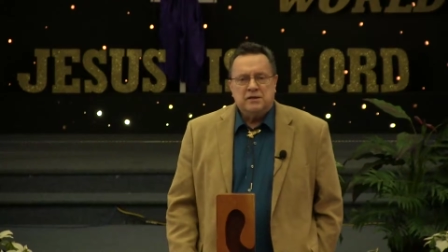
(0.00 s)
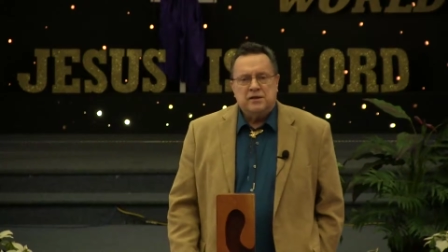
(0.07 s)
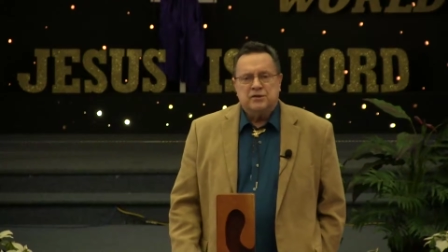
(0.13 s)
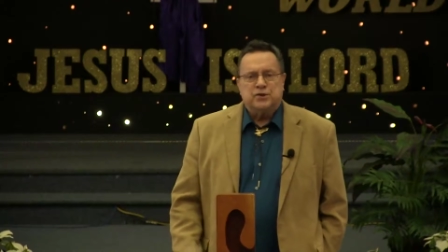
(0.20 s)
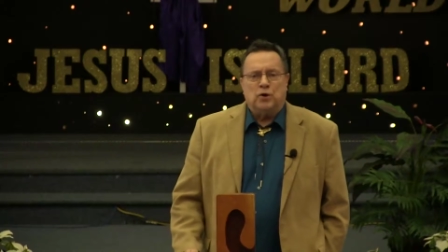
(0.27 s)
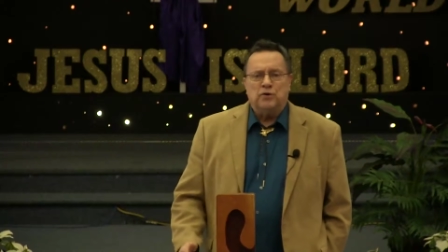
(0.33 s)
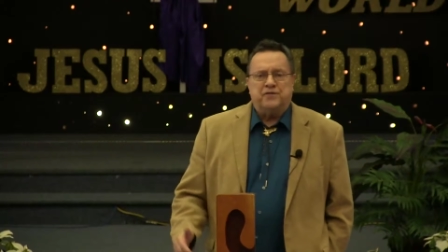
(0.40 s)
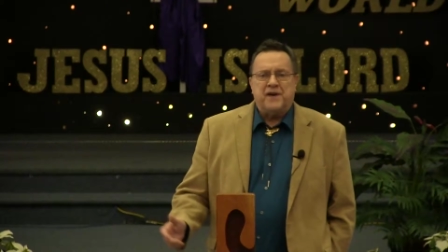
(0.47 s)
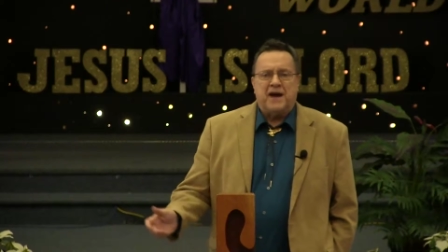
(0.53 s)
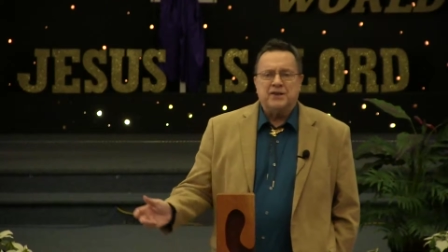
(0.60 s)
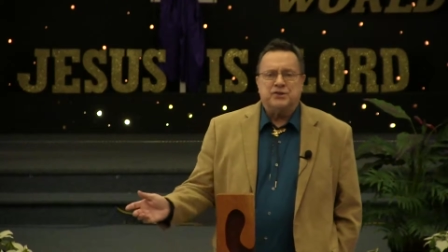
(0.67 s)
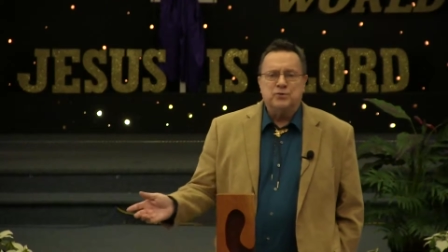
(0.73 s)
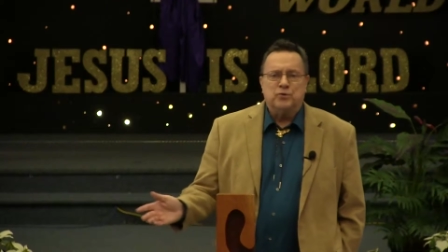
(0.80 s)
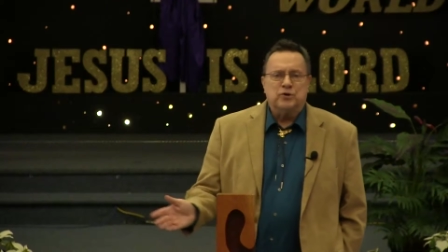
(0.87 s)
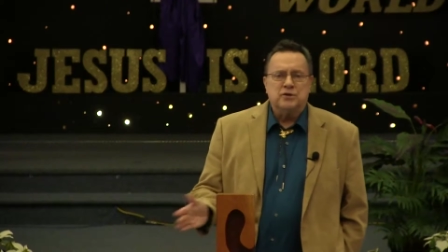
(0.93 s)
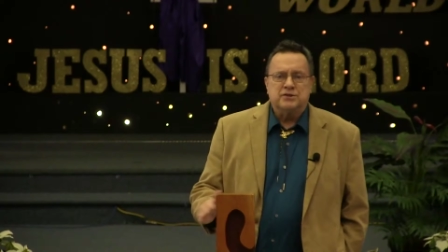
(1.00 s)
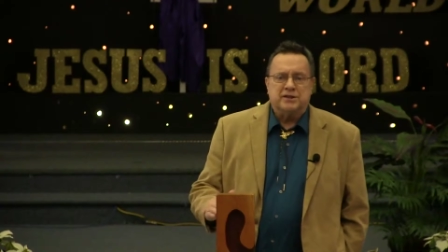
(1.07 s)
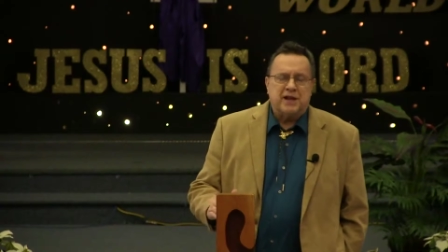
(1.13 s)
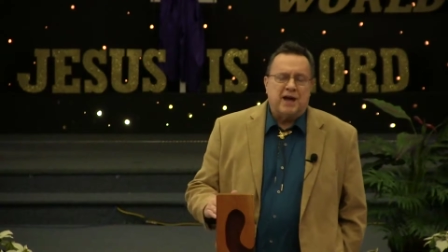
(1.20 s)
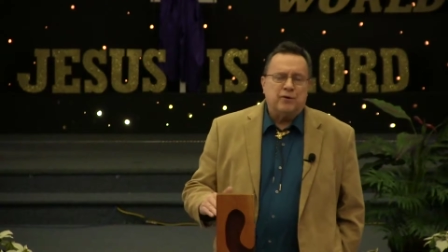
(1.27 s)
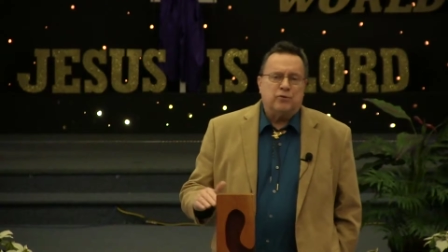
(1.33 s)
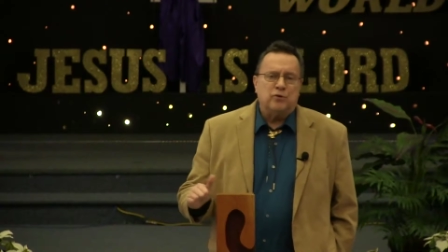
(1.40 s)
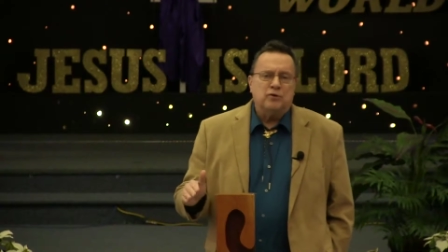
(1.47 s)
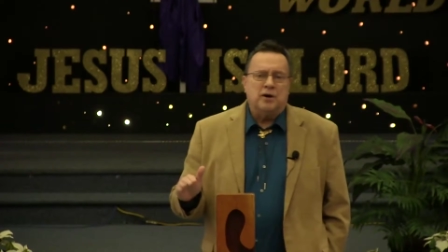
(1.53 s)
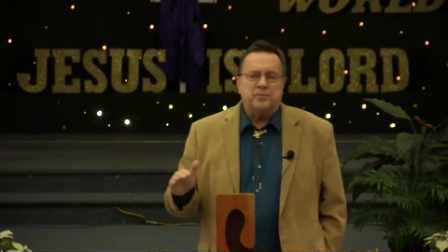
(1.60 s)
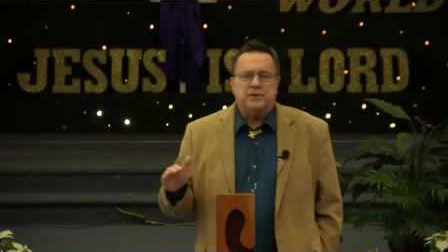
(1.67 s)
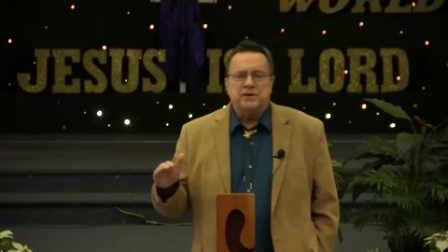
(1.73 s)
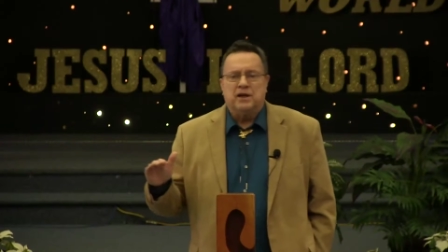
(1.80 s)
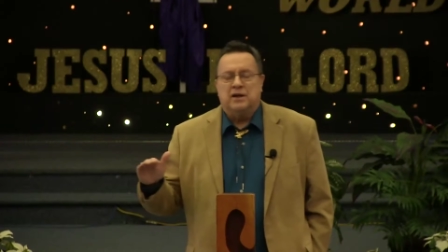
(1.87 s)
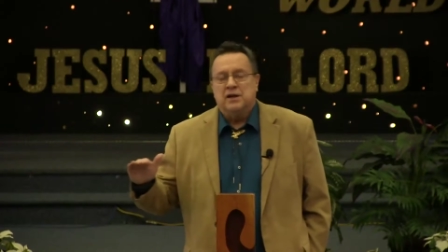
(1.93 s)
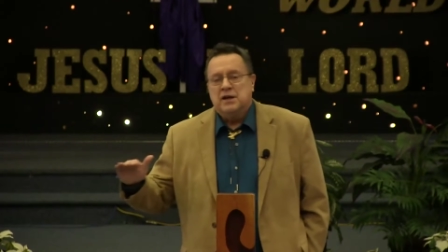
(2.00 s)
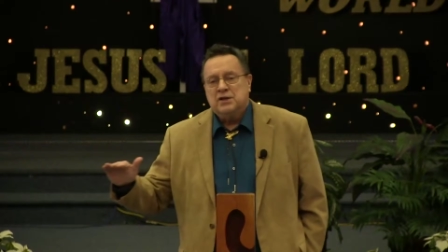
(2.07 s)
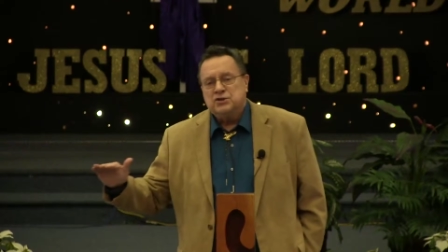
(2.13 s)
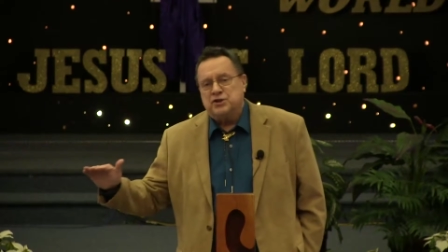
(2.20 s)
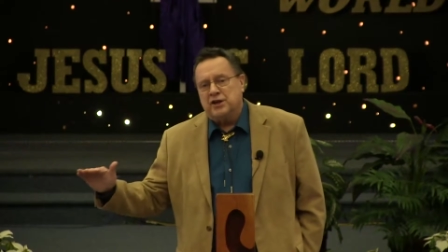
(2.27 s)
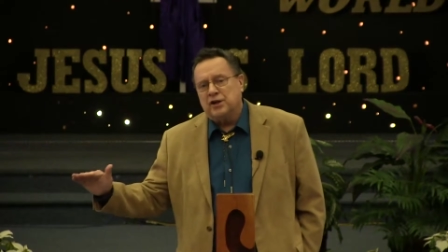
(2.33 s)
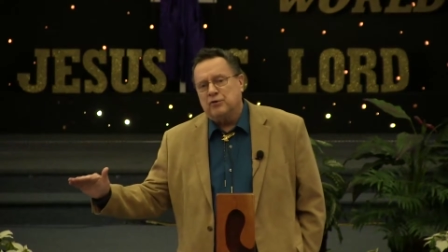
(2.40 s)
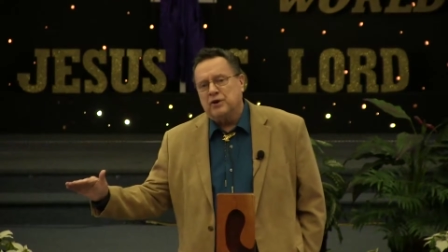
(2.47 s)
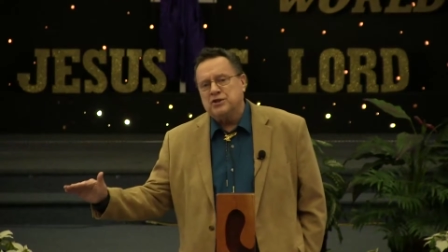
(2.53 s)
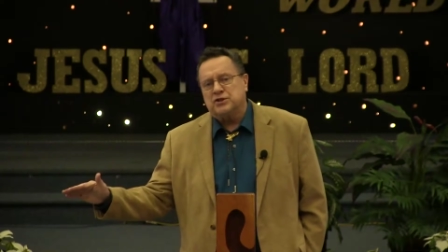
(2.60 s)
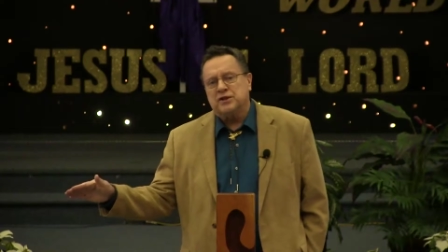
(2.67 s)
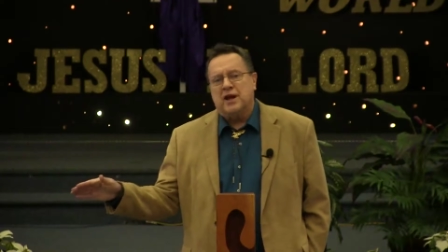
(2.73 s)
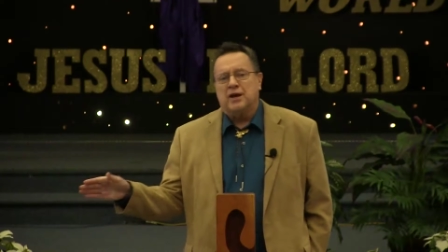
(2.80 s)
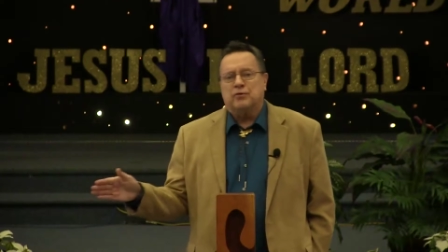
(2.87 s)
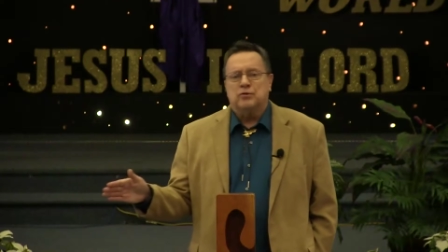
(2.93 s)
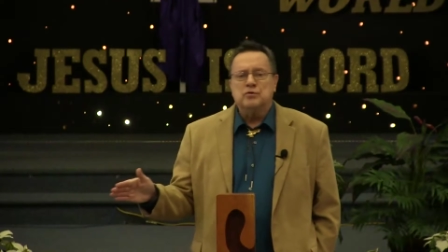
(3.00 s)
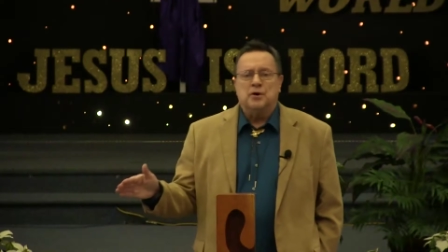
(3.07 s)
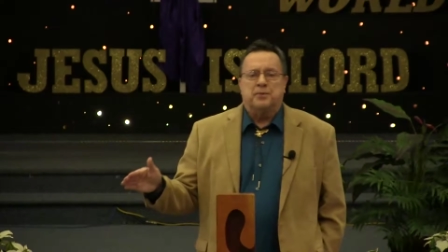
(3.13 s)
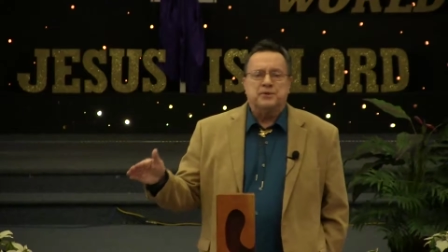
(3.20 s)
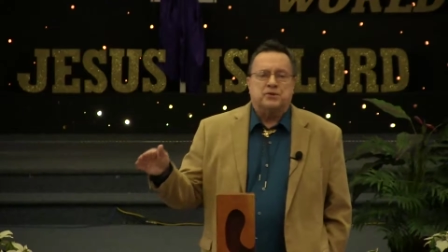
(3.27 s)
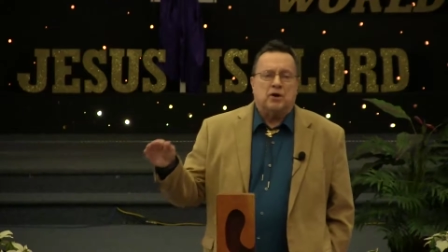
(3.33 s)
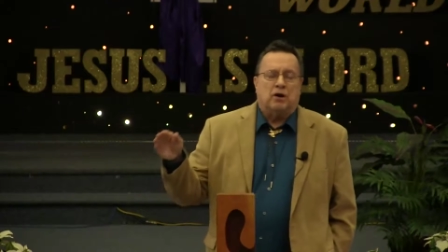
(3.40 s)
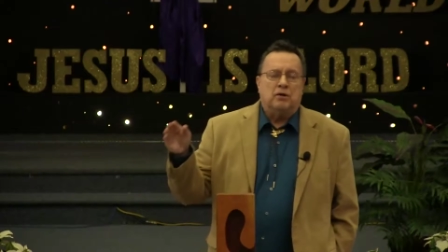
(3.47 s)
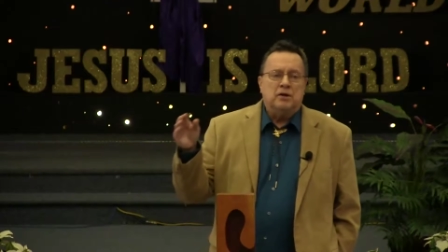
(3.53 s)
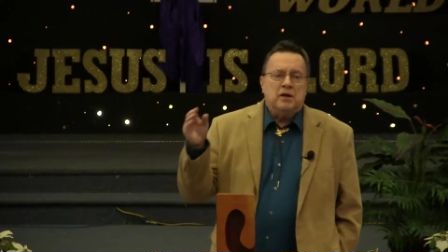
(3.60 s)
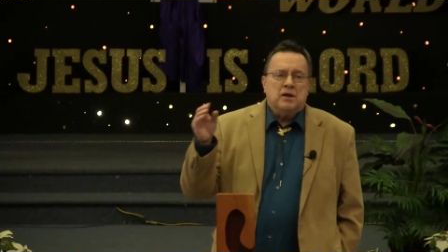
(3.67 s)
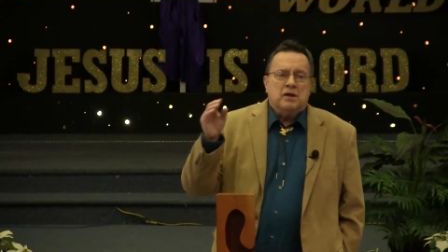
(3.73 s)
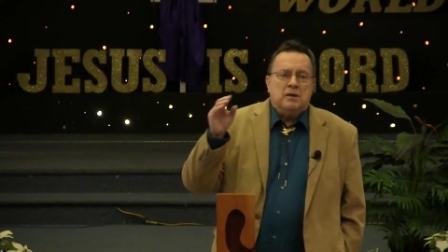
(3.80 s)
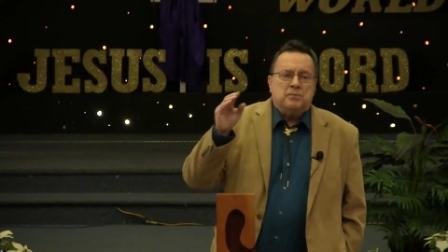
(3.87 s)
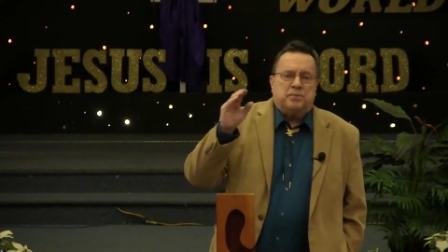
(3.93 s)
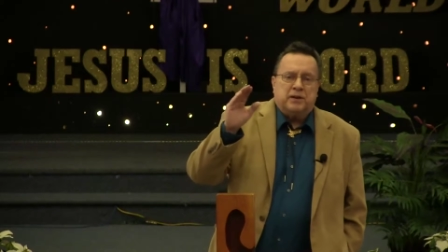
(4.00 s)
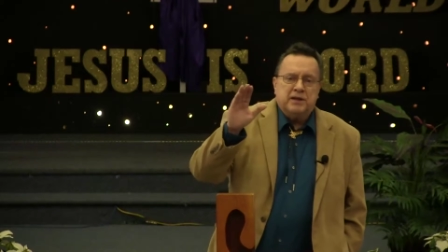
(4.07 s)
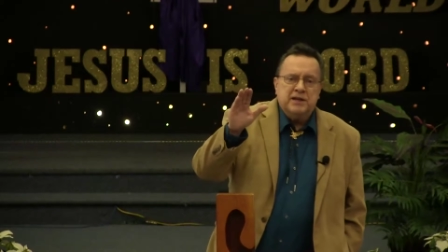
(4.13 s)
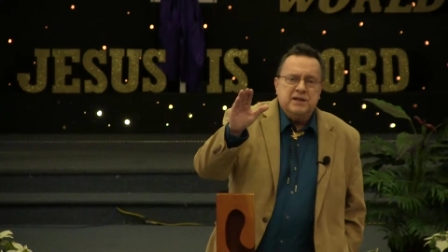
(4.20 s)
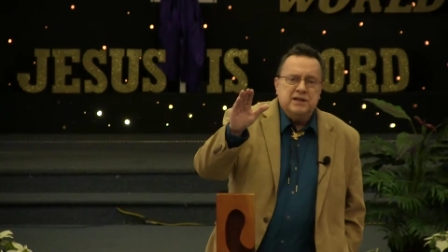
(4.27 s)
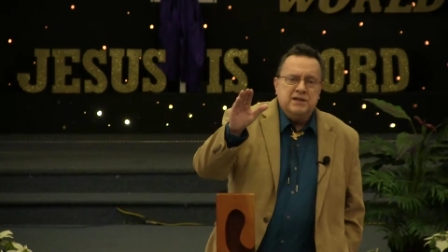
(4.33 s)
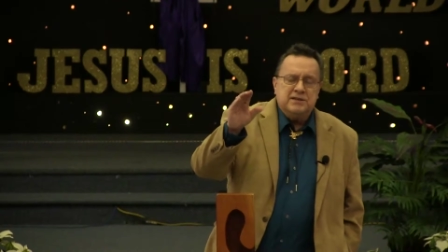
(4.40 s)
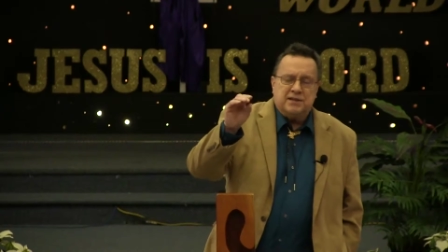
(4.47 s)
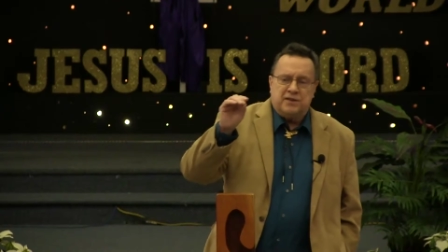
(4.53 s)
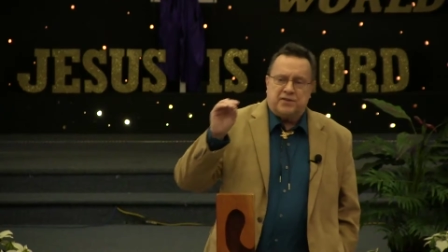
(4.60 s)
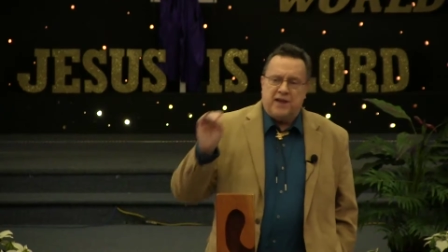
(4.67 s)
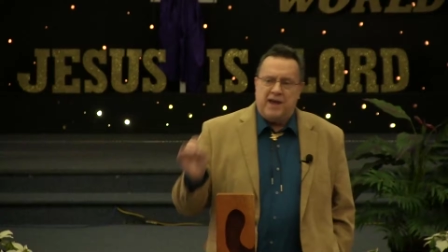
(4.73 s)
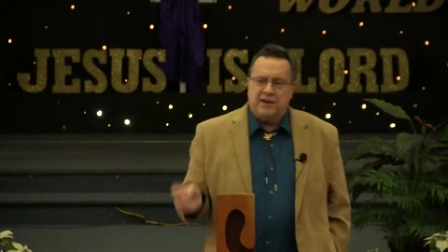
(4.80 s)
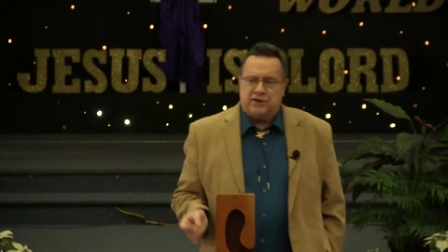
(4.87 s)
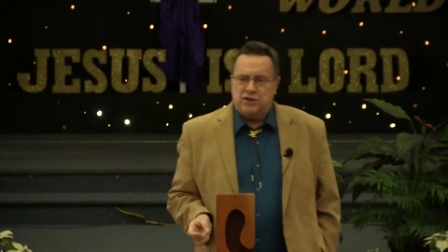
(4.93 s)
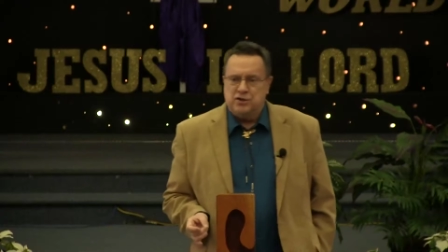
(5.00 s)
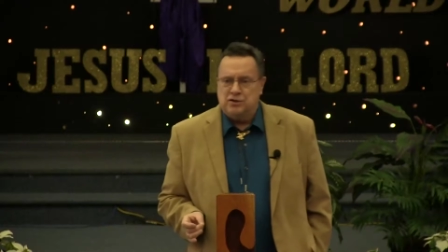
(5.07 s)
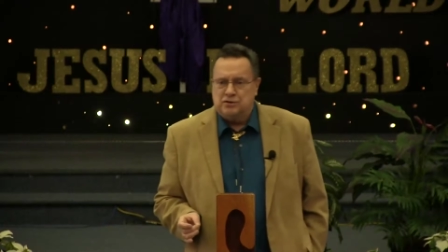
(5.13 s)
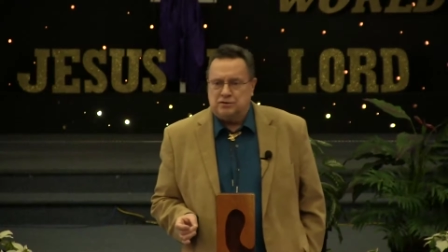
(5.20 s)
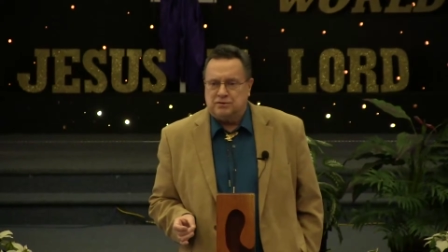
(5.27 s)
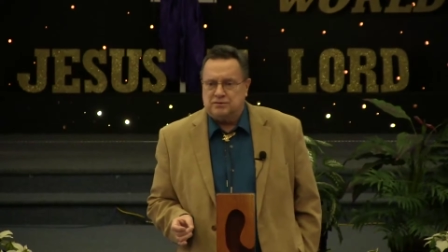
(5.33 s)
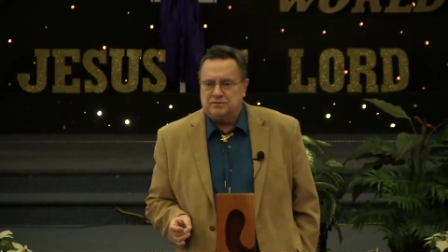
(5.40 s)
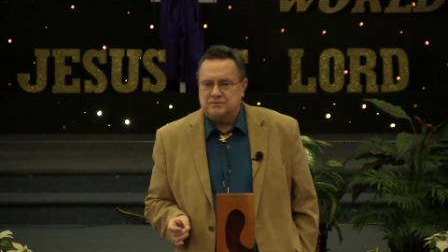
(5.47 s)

There's old fashioned words that I grew up in the generation I grew up. It's called please and thank you.